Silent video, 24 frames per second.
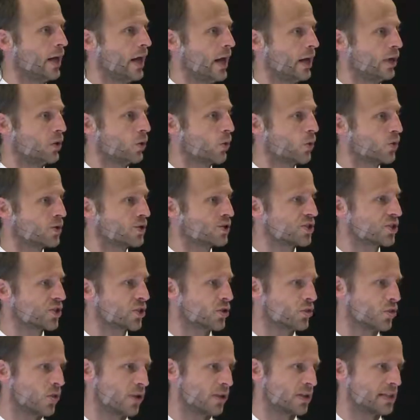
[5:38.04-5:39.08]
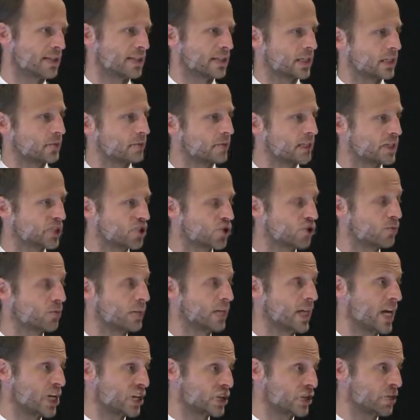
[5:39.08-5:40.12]
and also the role that stigma
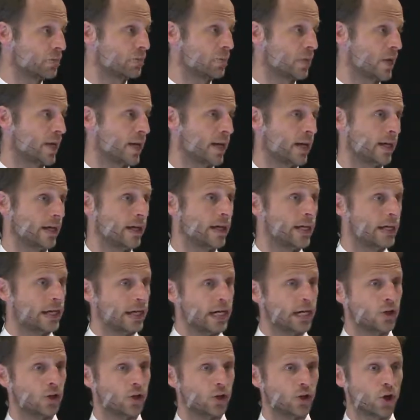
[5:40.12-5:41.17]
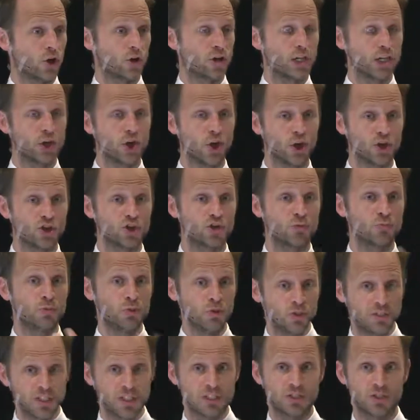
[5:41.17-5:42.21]
discrimination play in not only
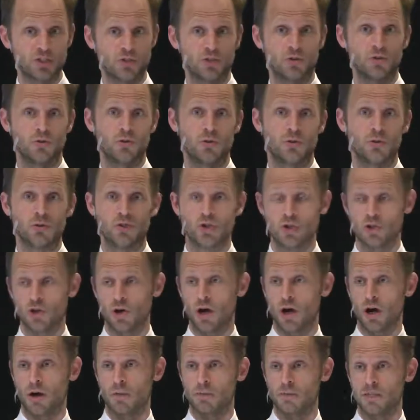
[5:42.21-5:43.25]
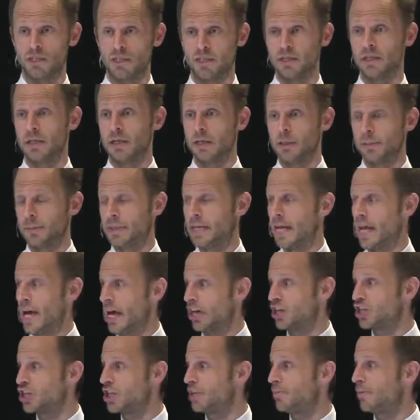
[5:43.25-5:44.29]
contributing to, to the harms, but
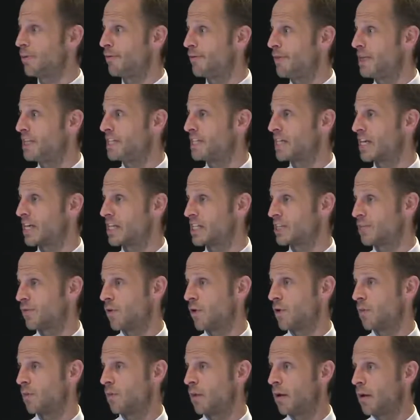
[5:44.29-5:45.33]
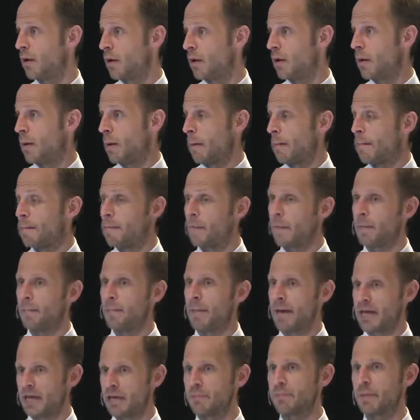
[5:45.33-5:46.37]
actually preventing us from
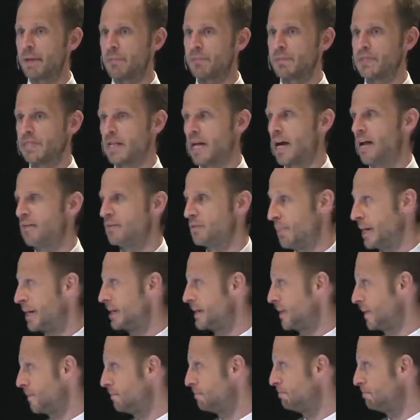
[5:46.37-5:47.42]
making people's lives better.